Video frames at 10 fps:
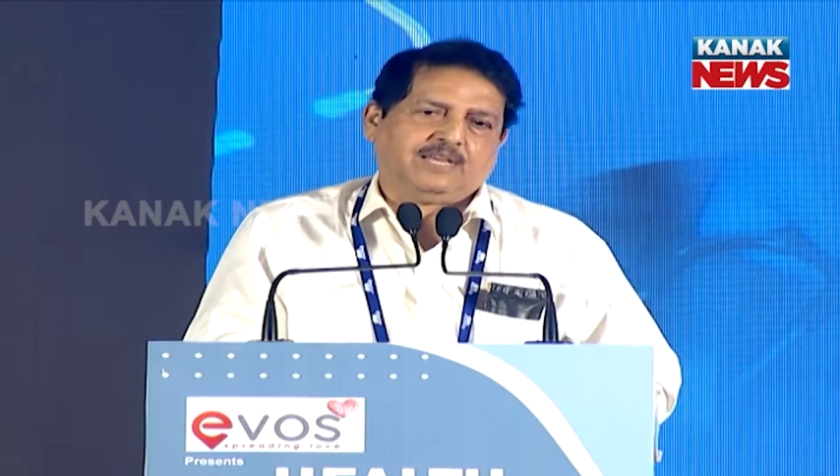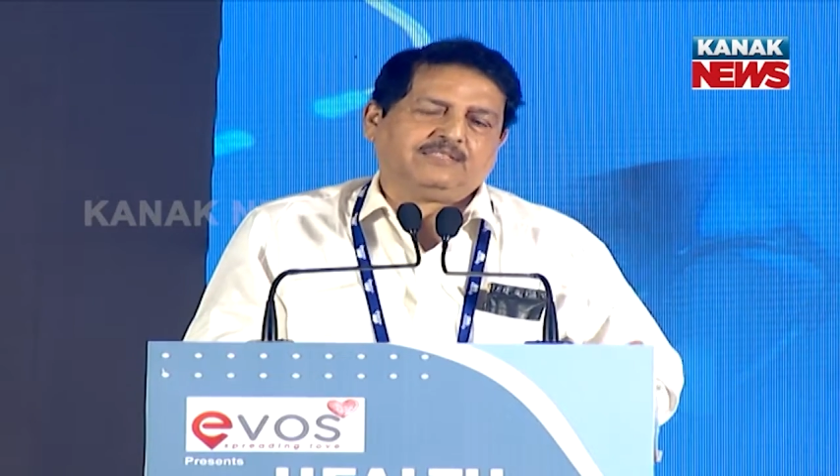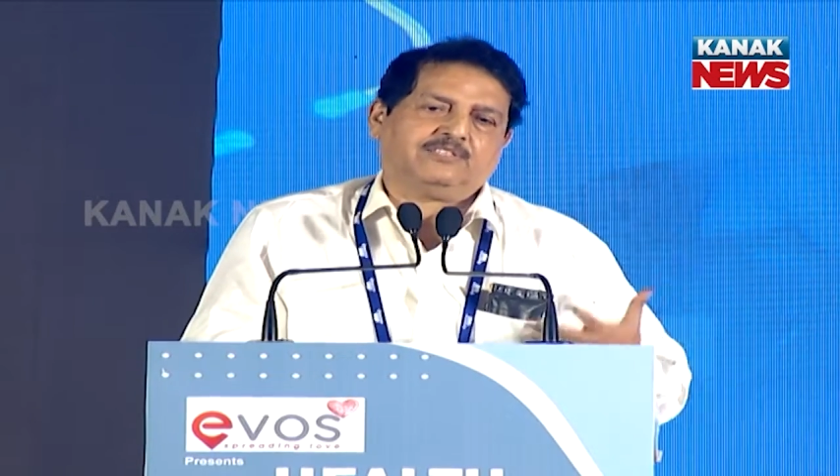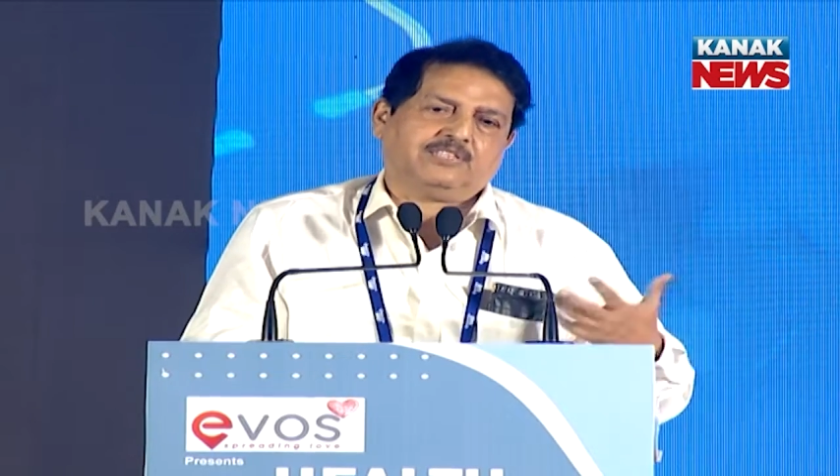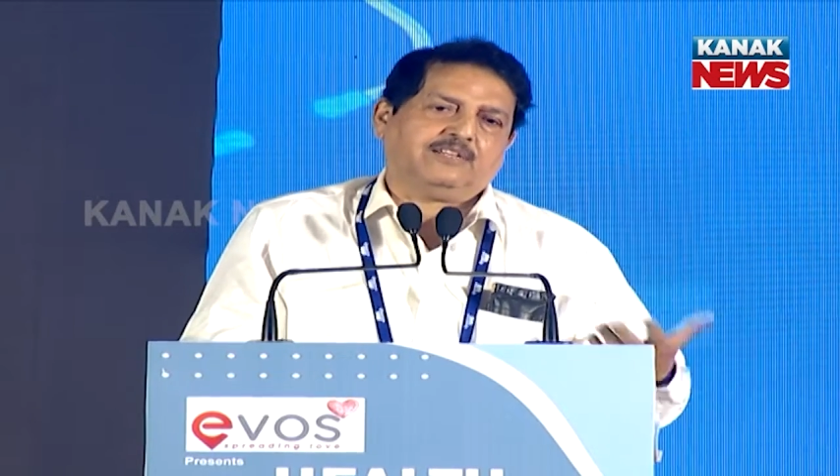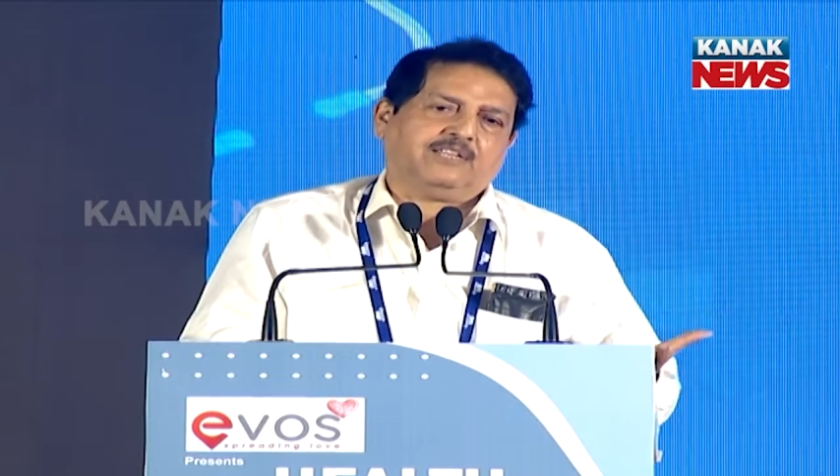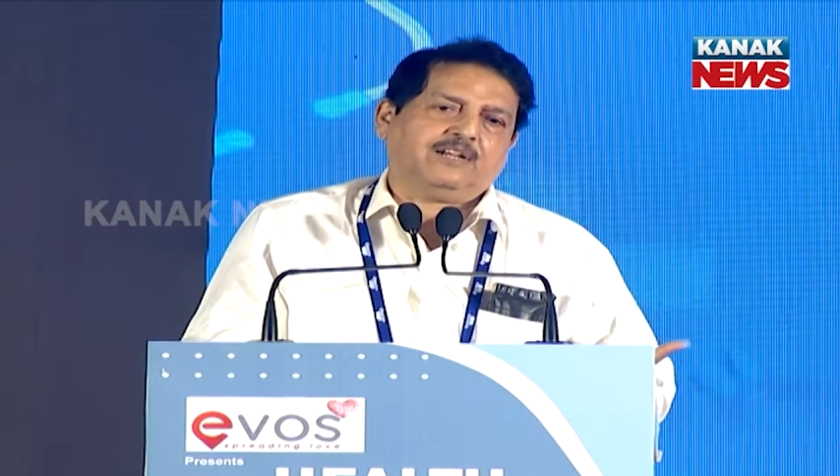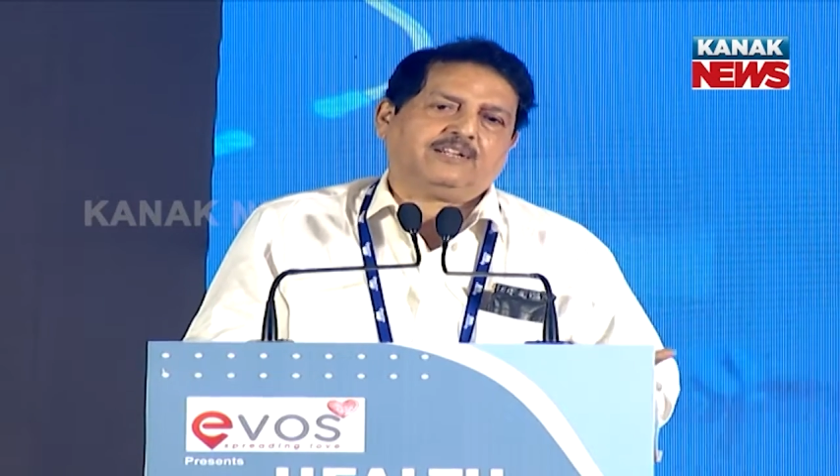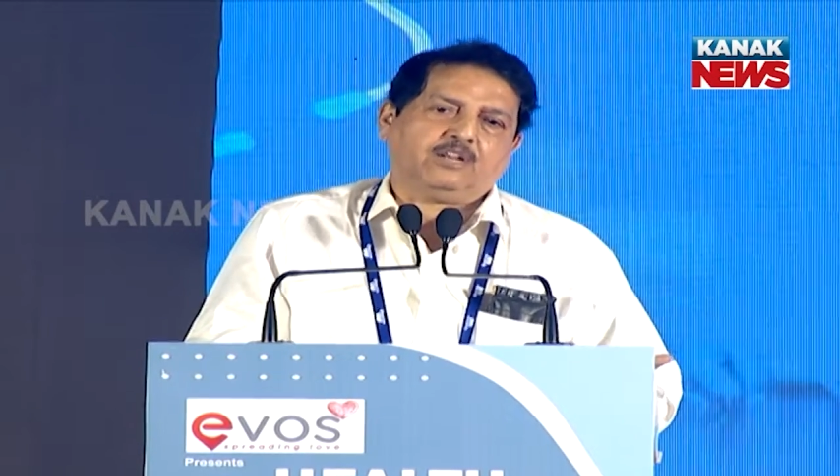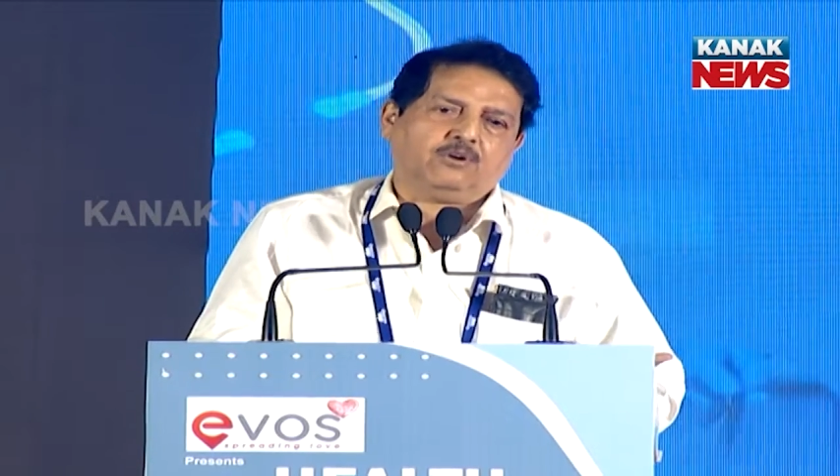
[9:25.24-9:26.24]
And they sit
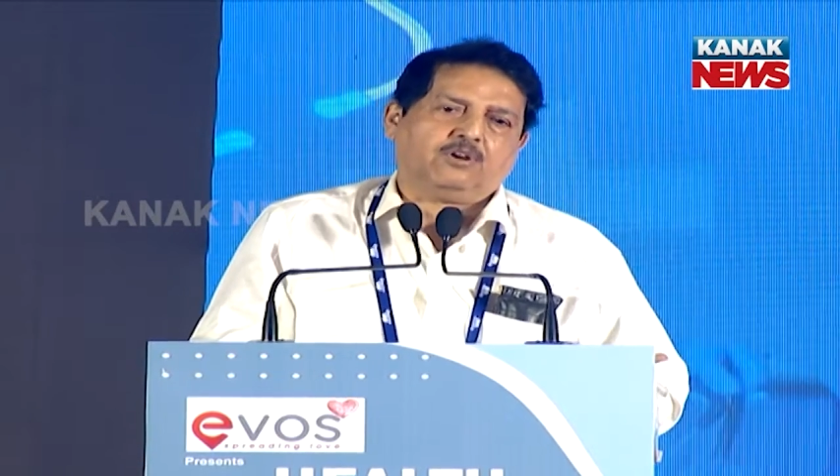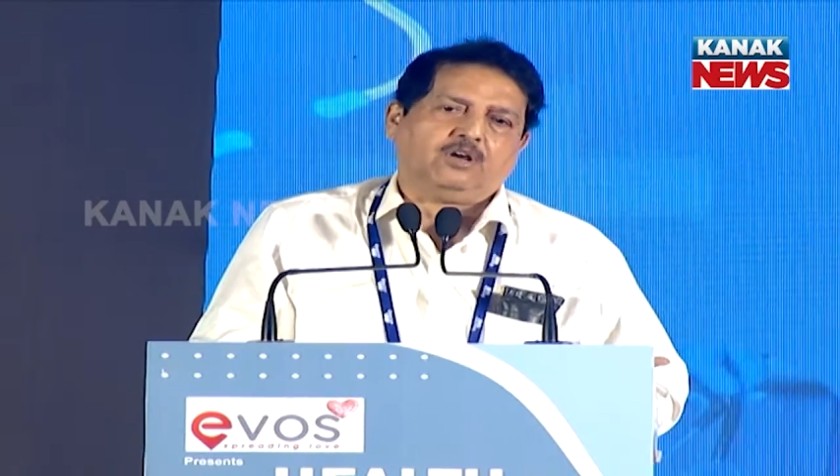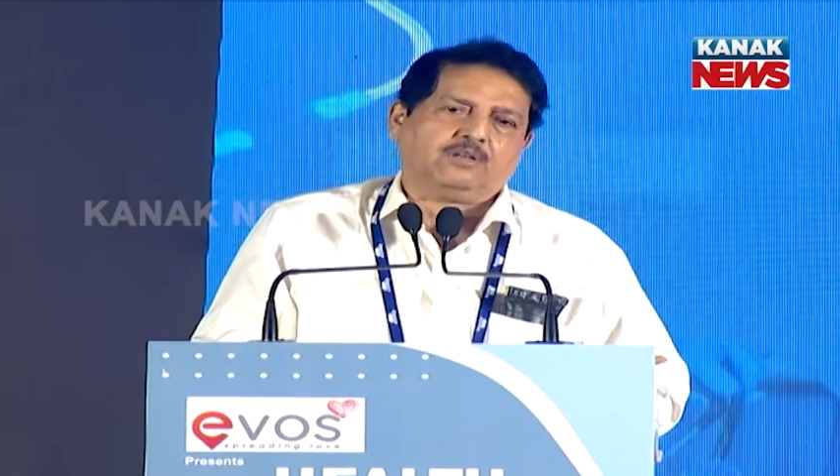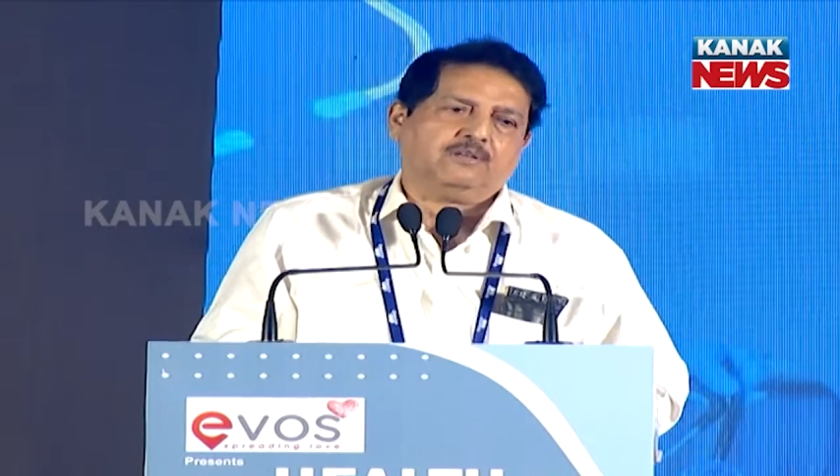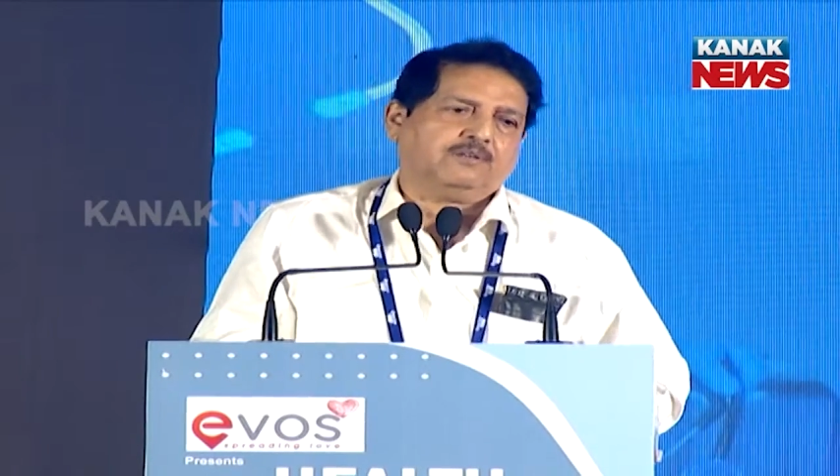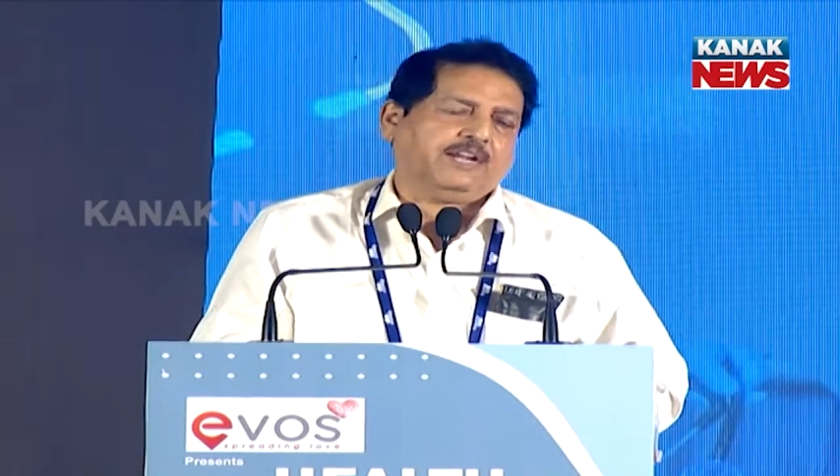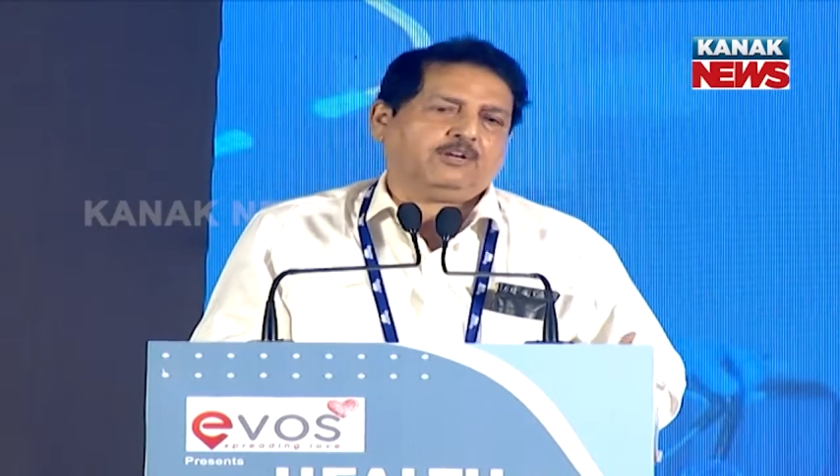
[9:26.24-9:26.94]
till 10 o'clock,